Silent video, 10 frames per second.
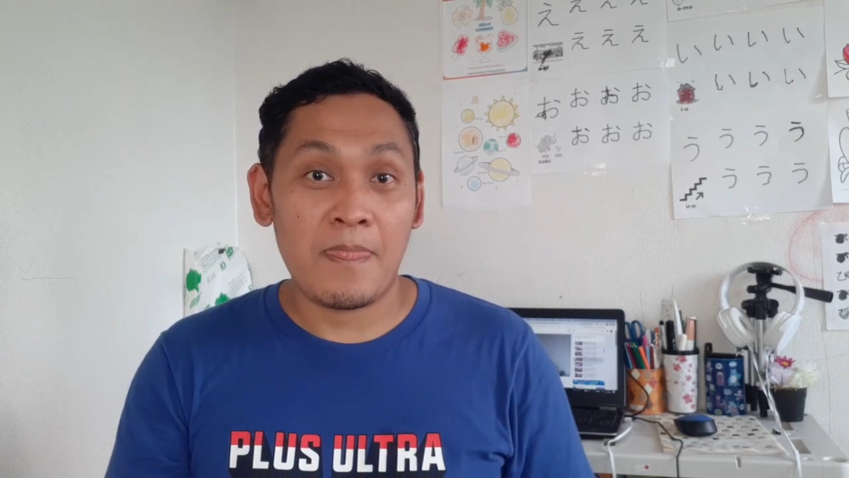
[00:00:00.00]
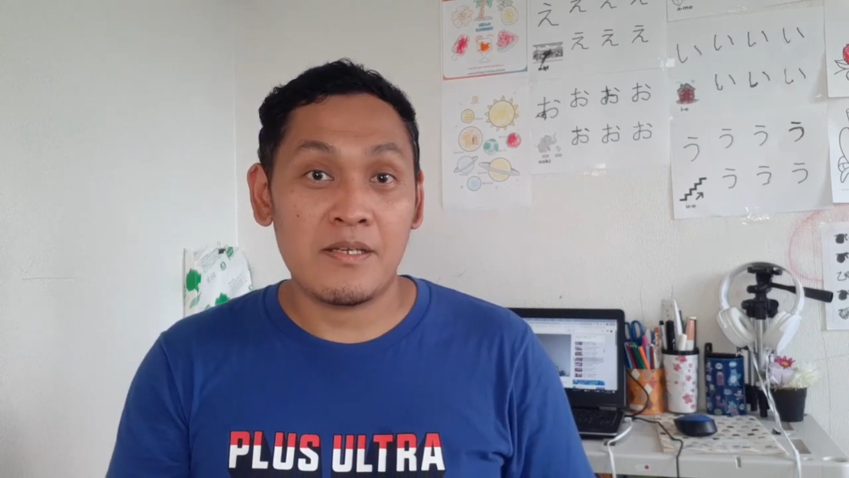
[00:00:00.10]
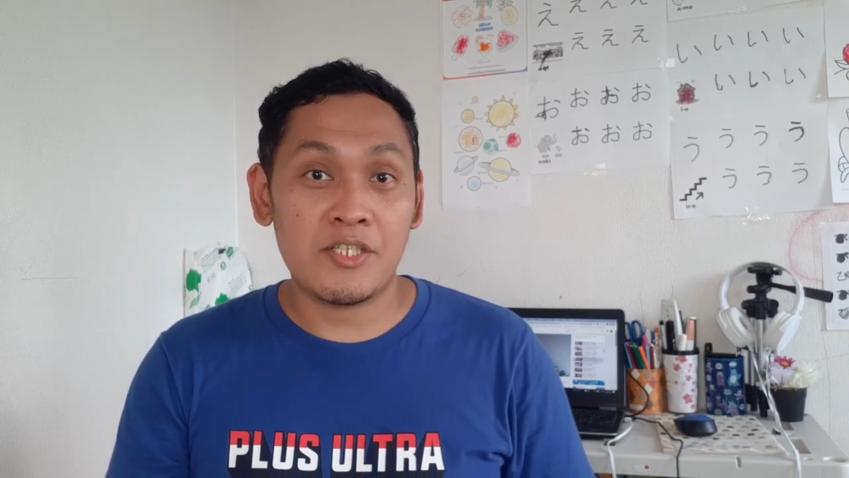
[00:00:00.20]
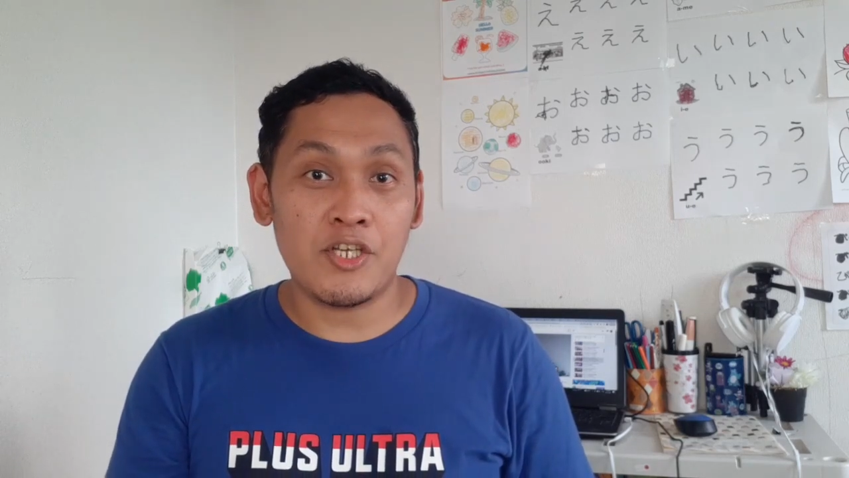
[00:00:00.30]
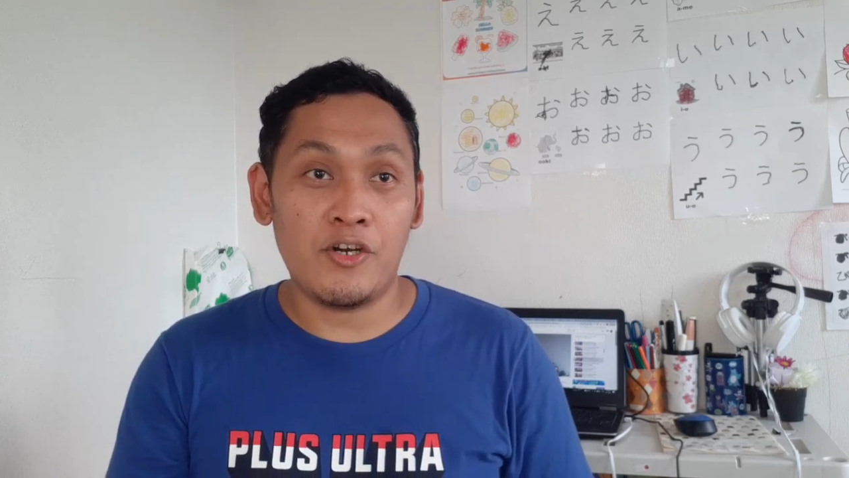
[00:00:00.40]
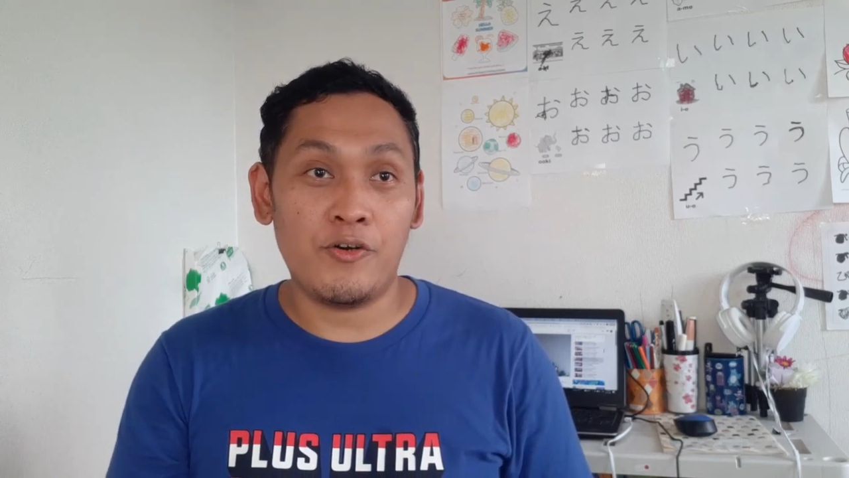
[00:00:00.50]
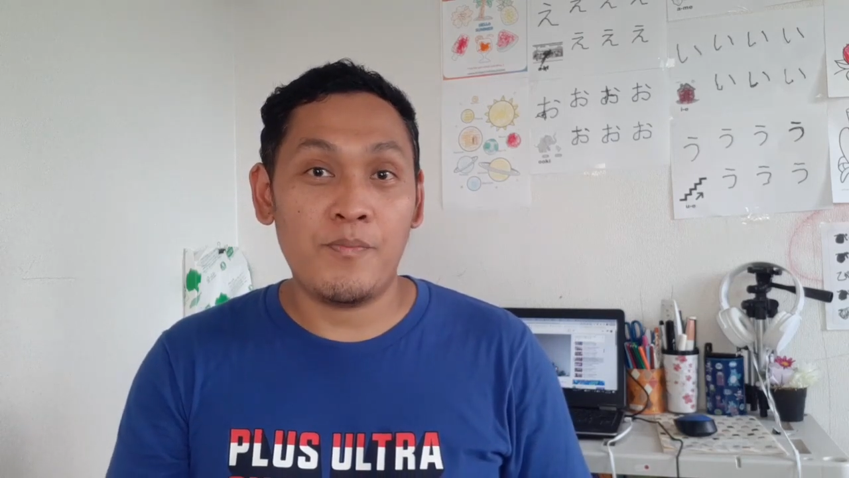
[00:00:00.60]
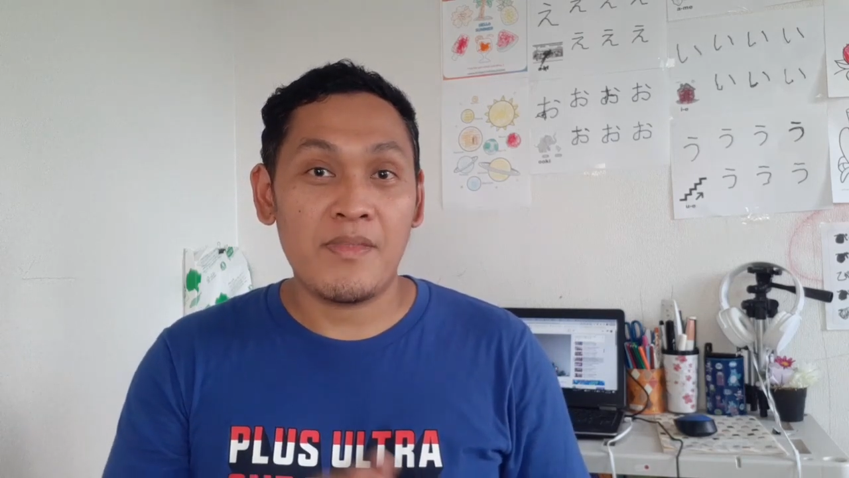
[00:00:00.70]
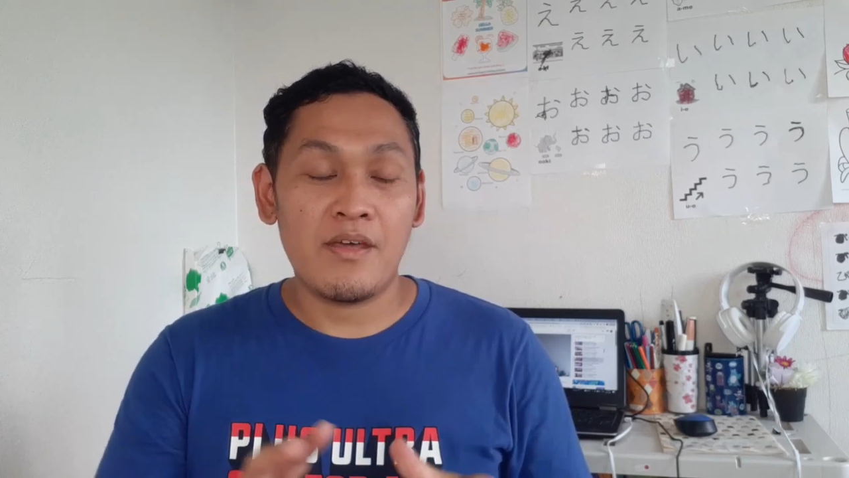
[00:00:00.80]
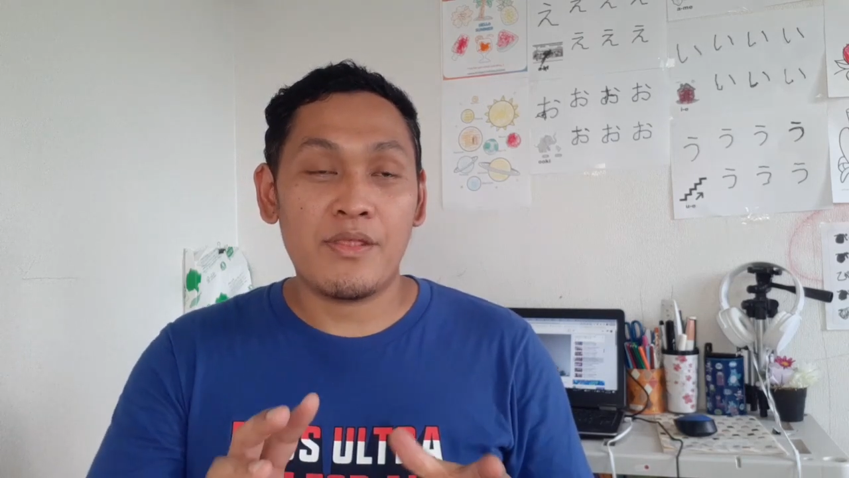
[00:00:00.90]
So
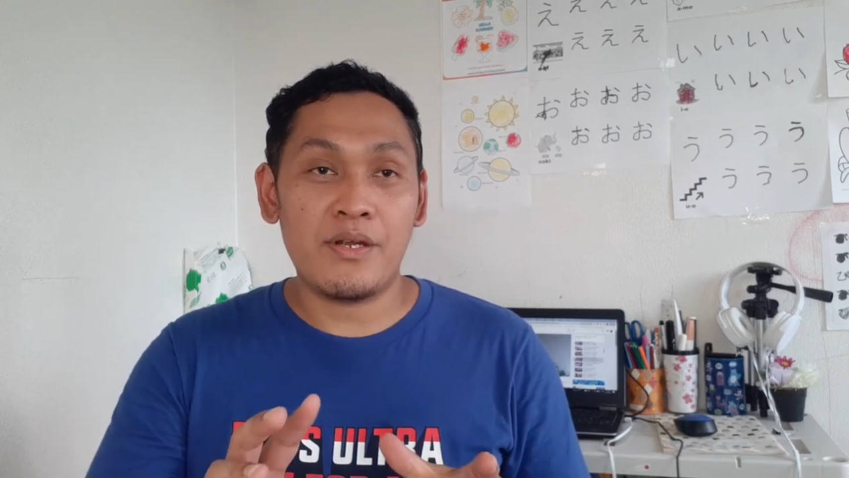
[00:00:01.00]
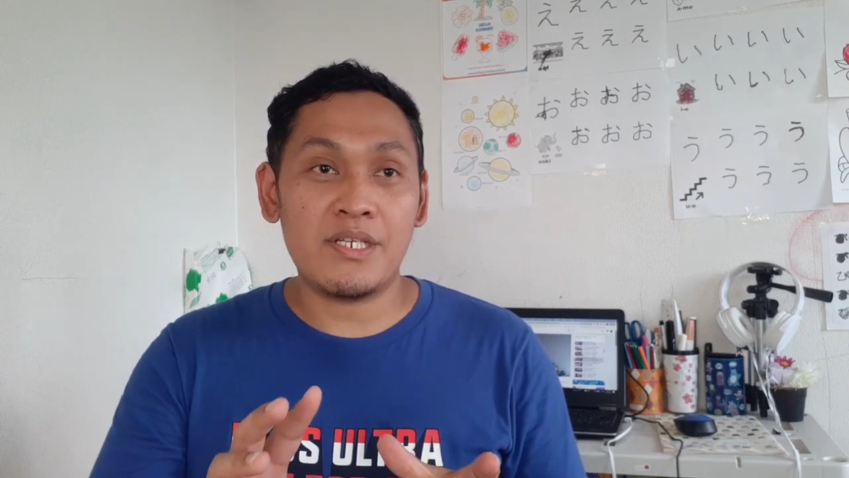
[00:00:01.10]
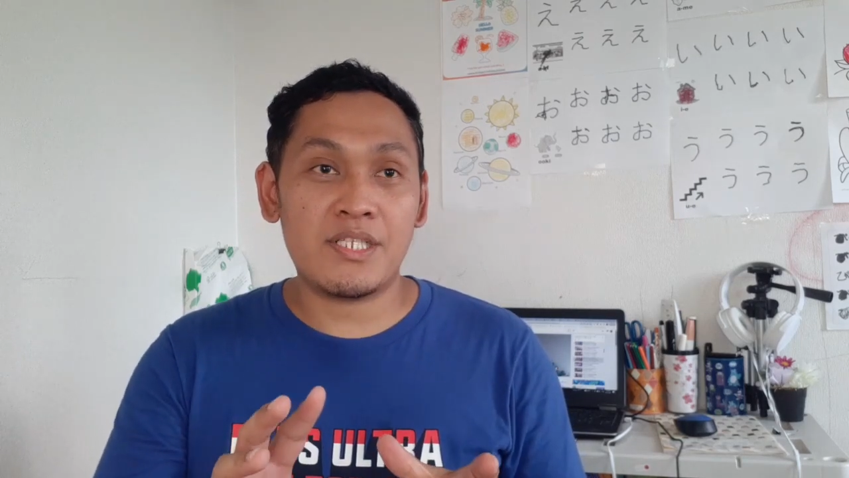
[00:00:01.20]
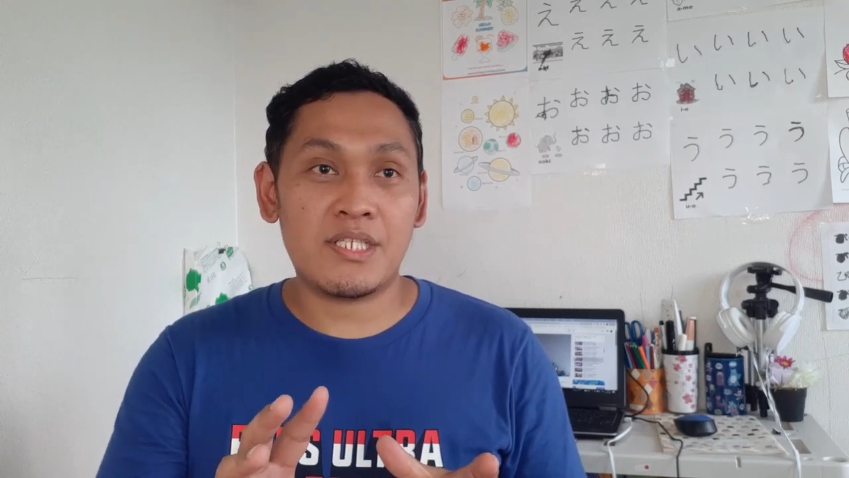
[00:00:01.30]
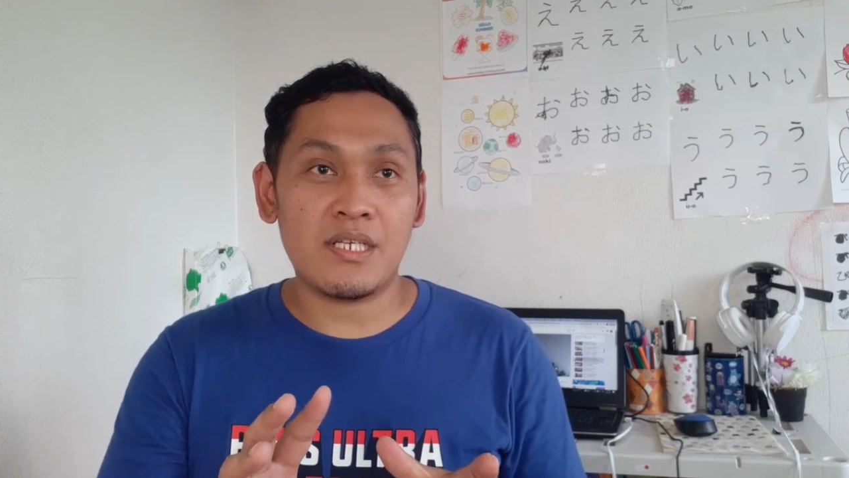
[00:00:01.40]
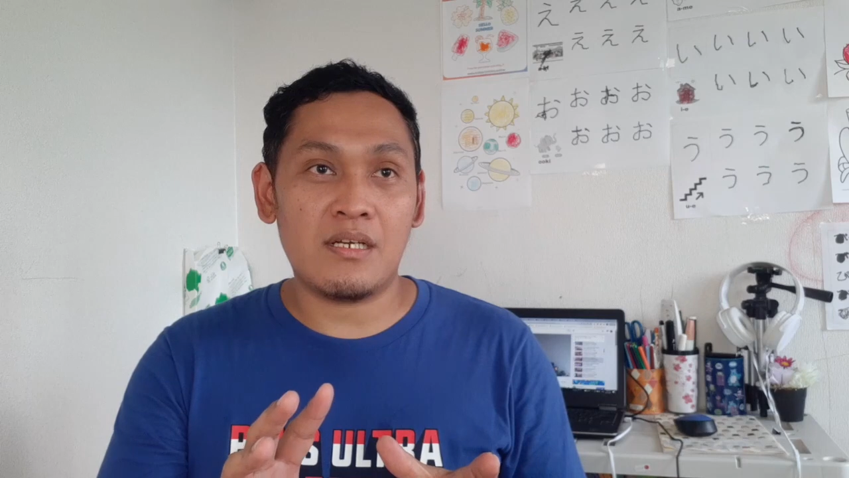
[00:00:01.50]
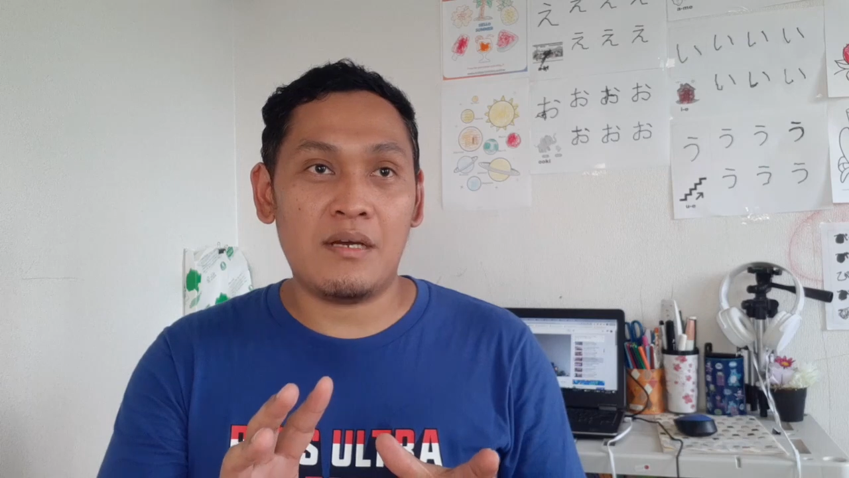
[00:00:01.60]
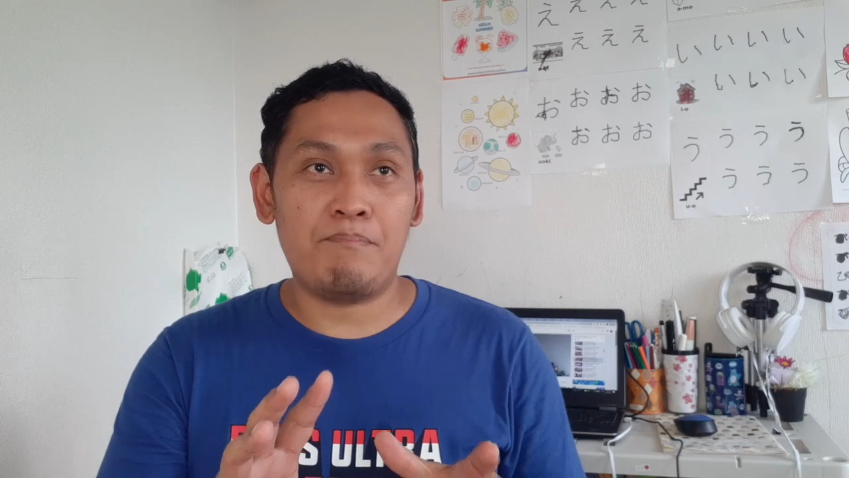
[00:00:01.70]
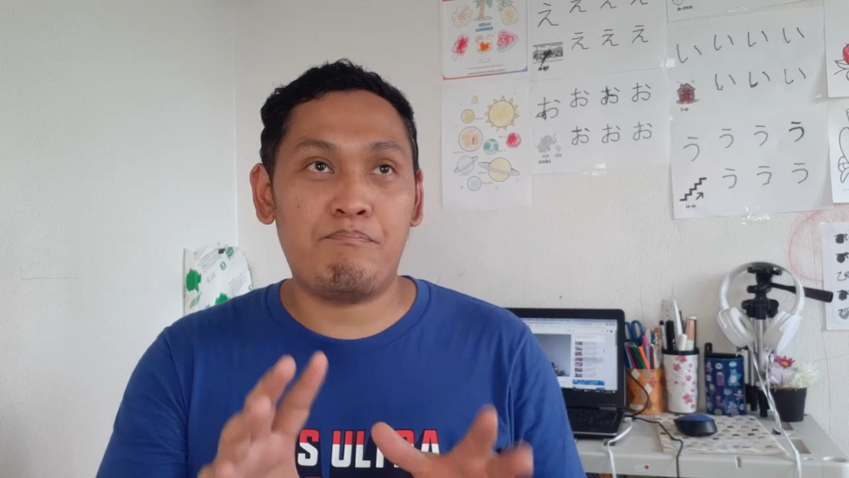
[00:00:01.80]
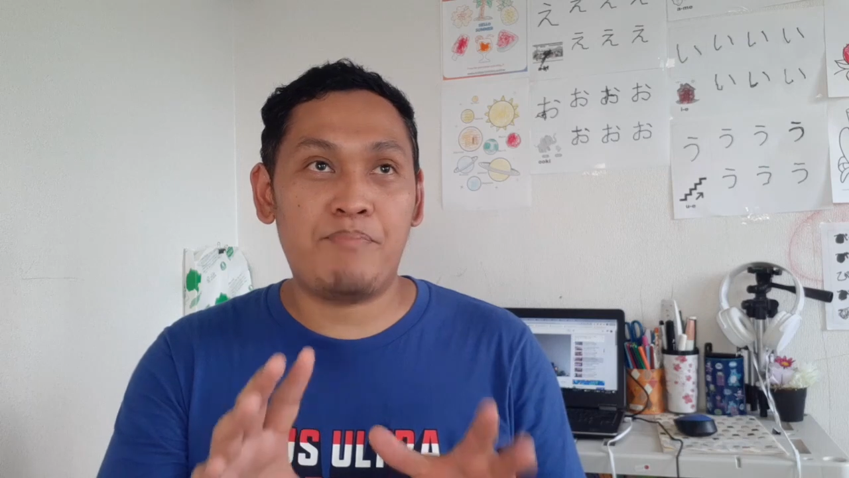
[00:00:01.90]
there's
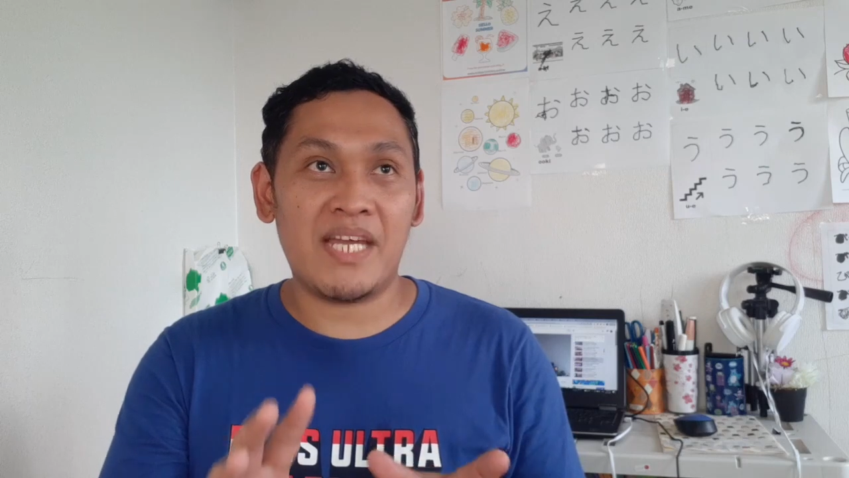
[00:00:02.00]
a